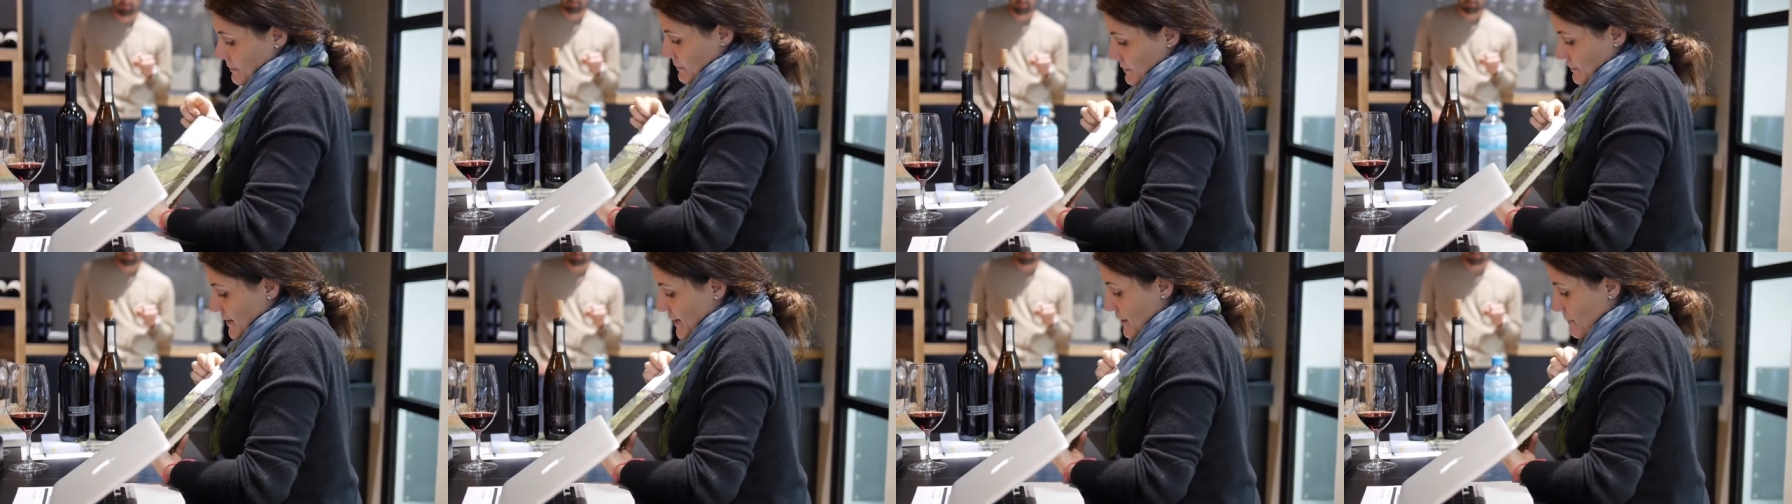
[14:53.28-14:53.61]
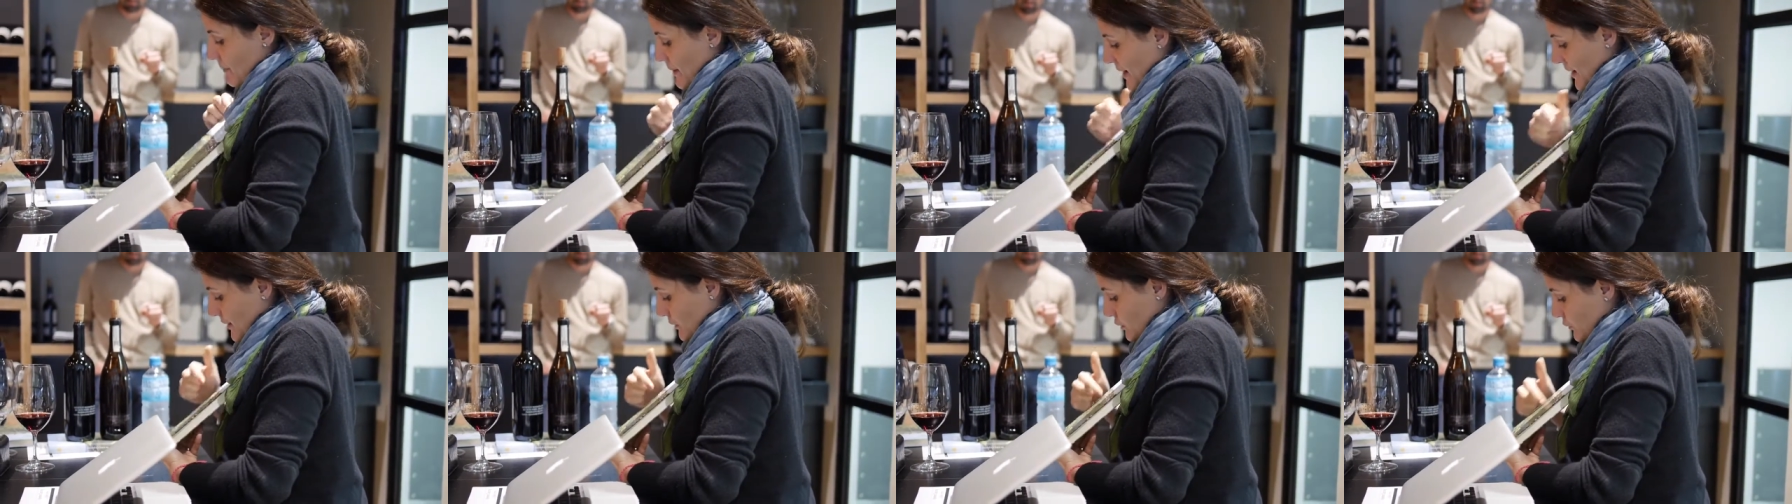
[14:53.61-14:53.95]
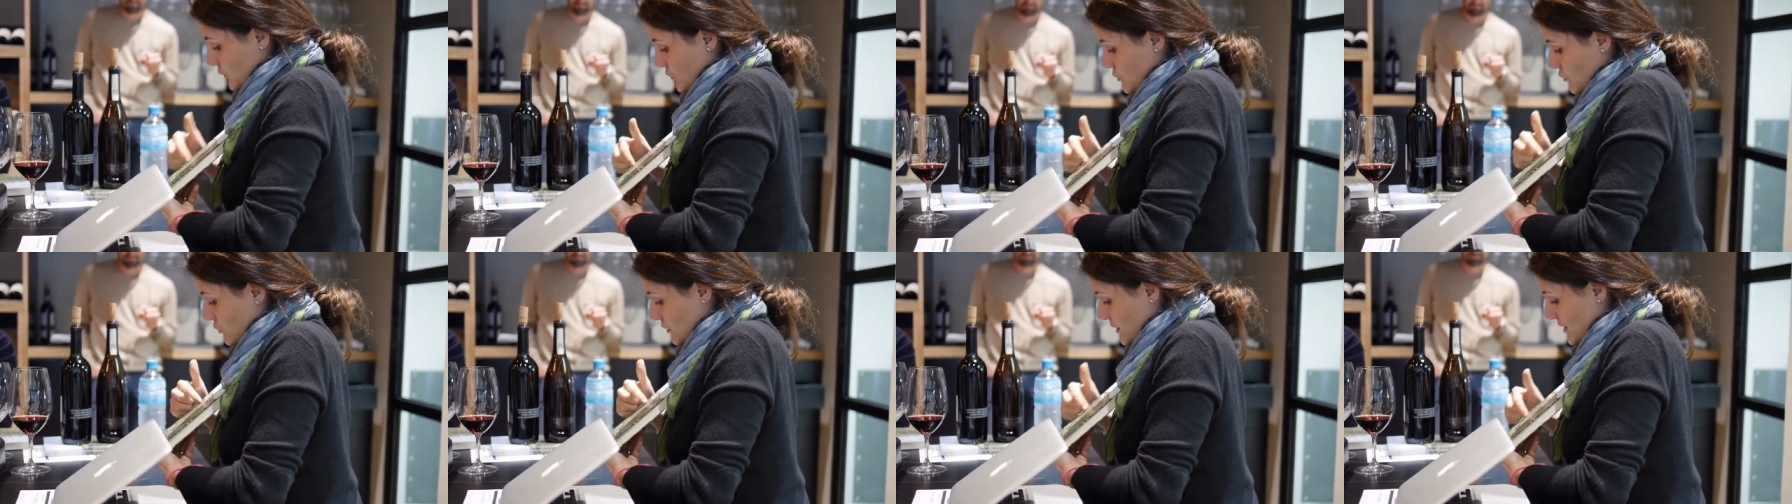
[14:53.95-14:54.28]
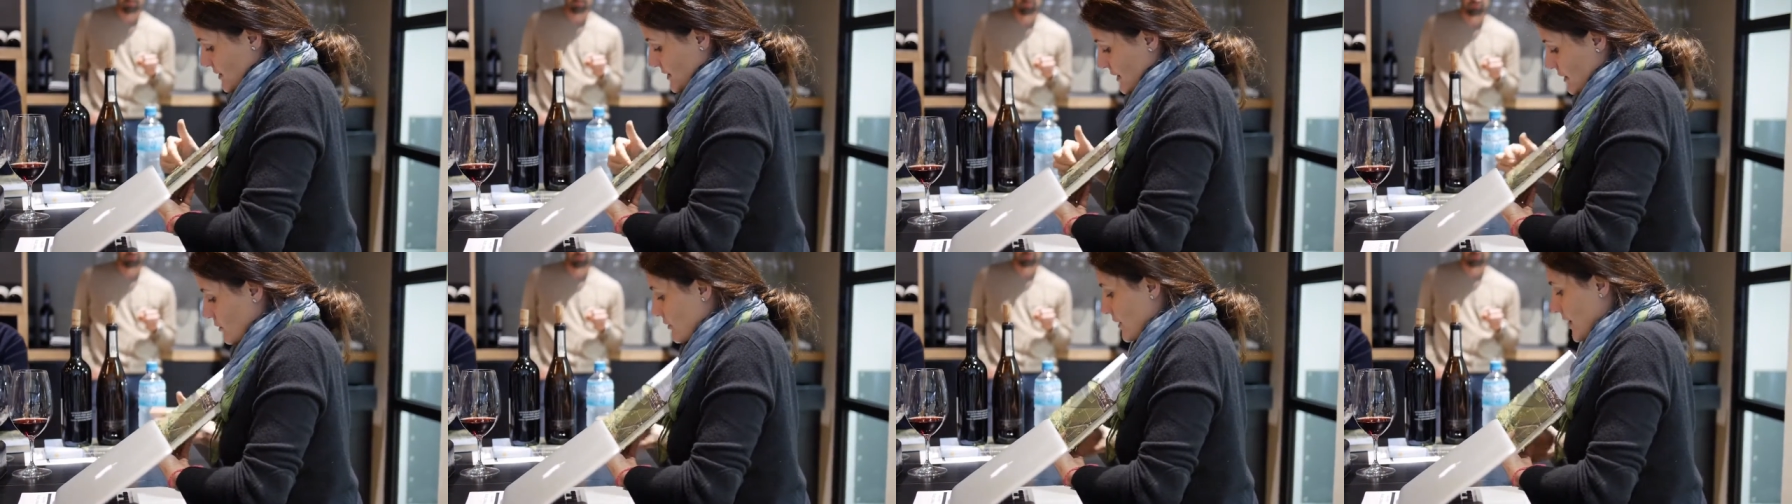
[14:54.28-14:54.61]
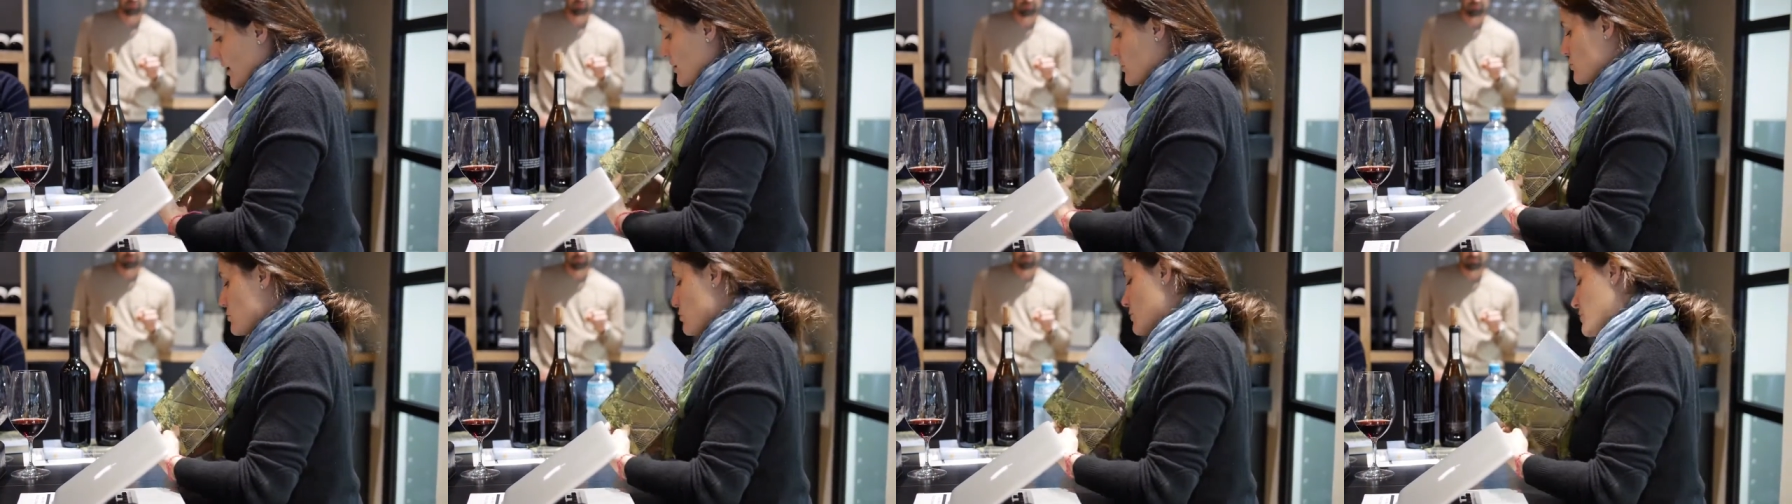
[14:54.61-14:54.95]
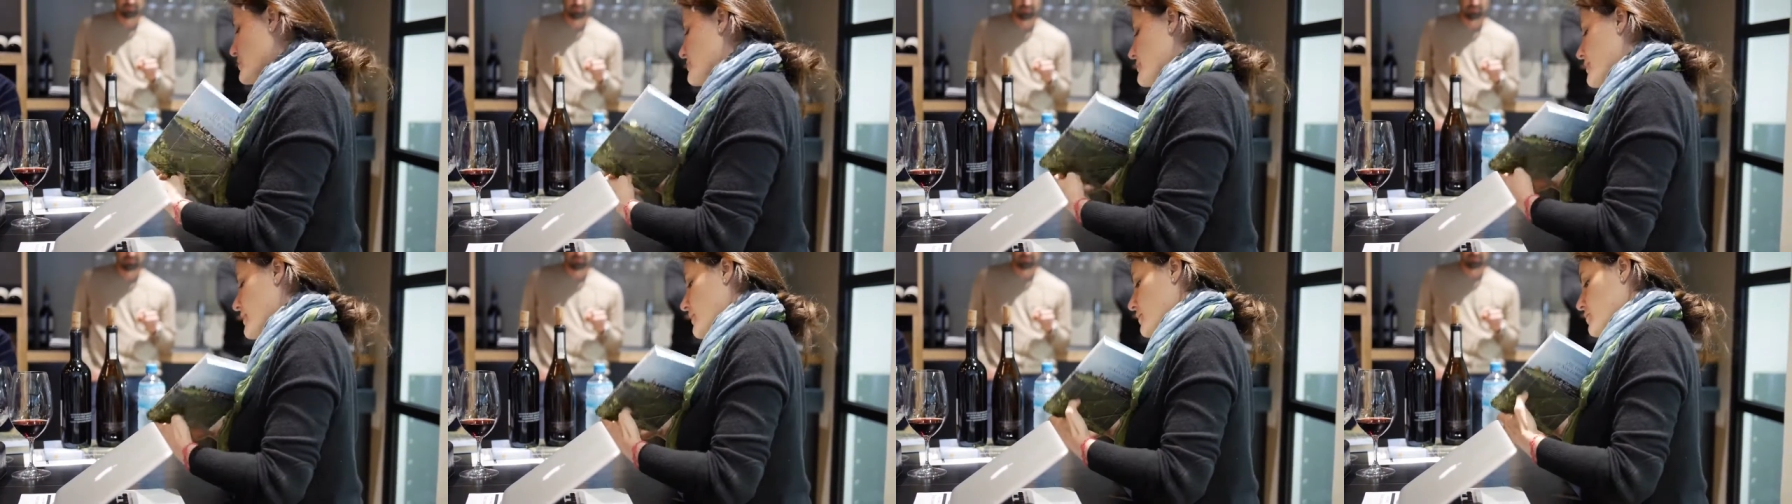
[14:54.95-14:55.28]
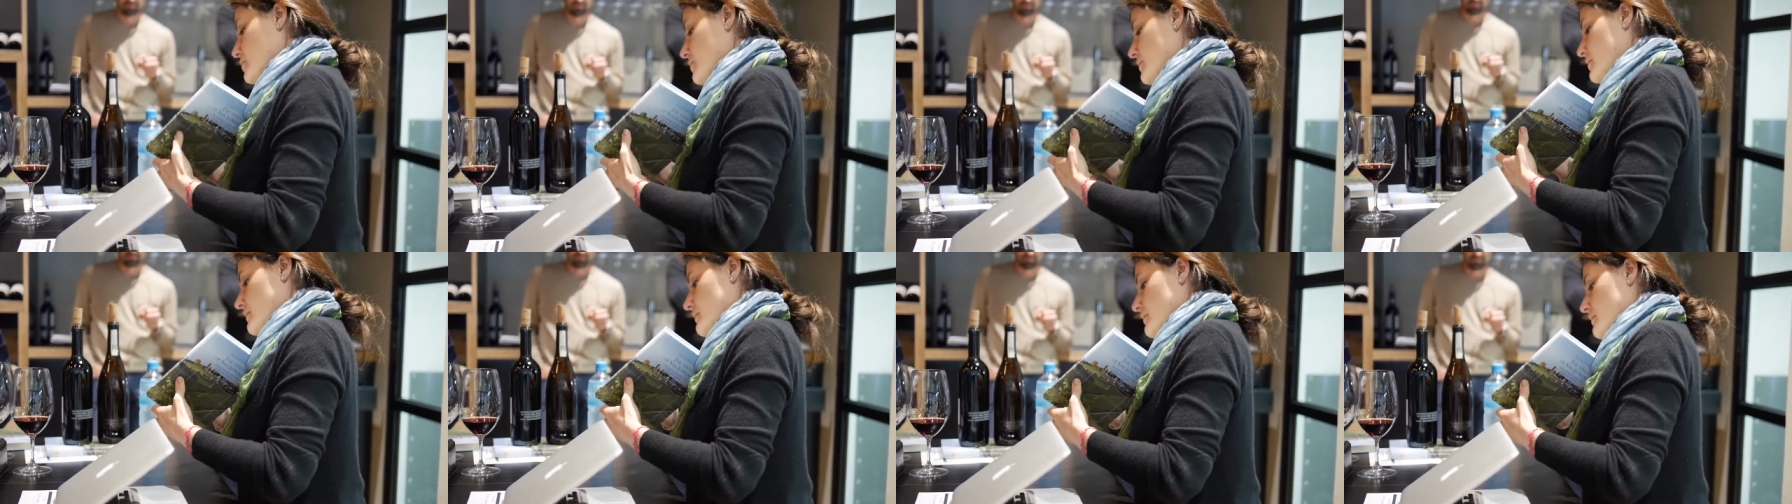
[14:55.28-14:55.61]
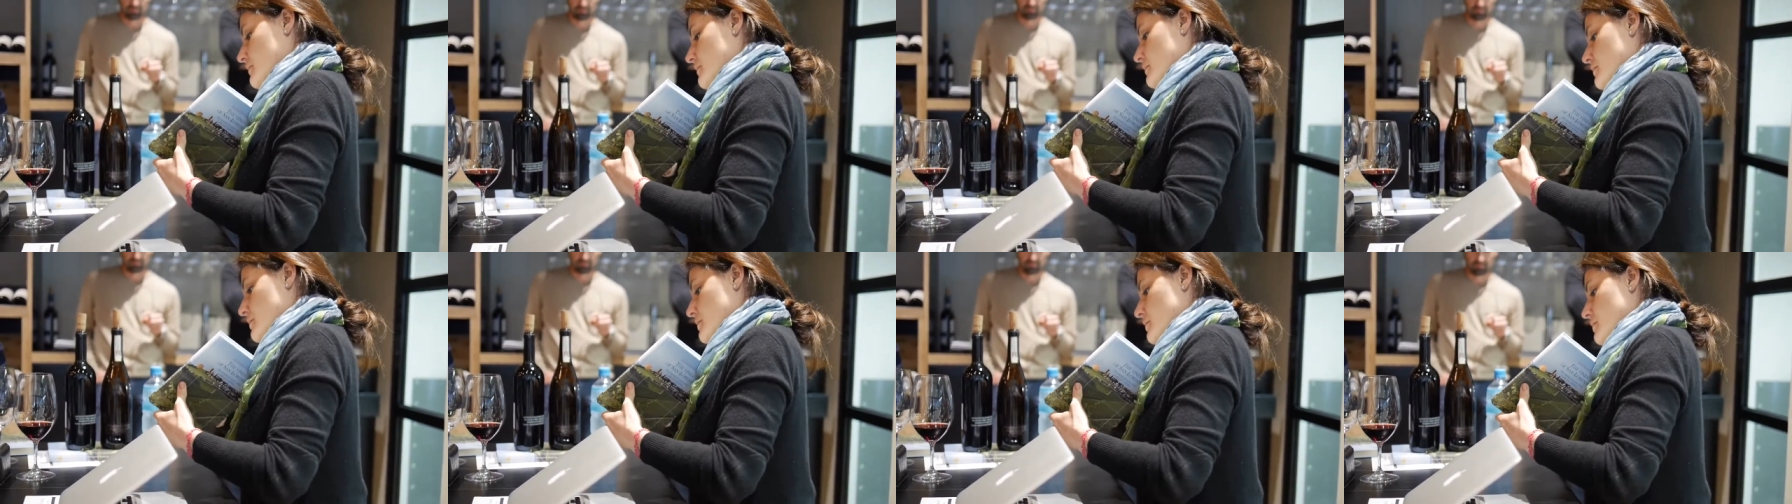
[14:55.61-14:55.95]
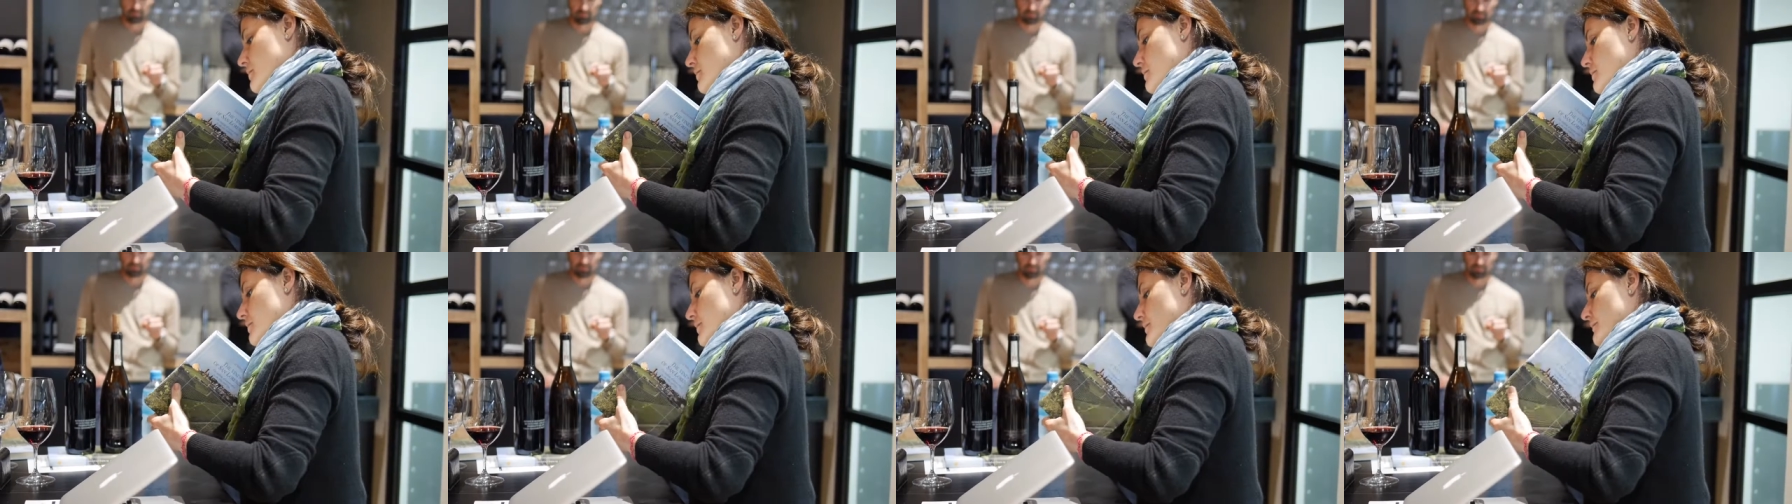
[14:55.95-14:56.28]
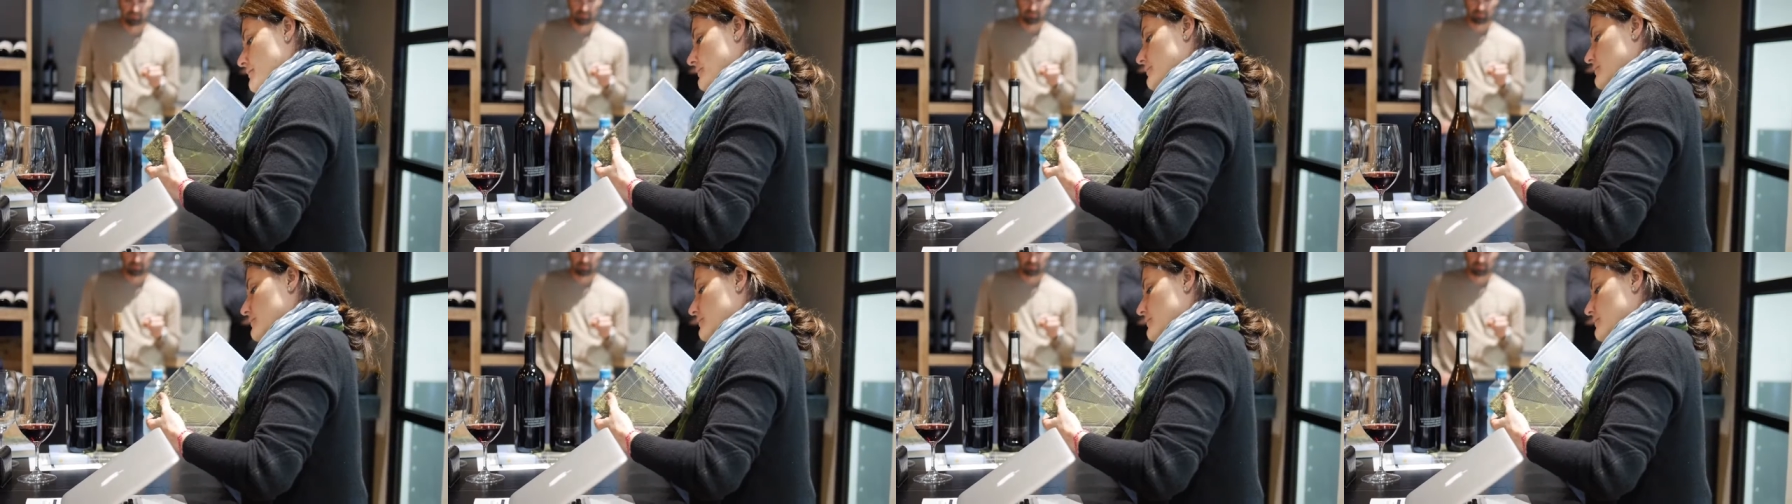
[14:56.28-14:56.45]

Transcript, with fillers: big part of Sori San Lorenzo is actually down slope,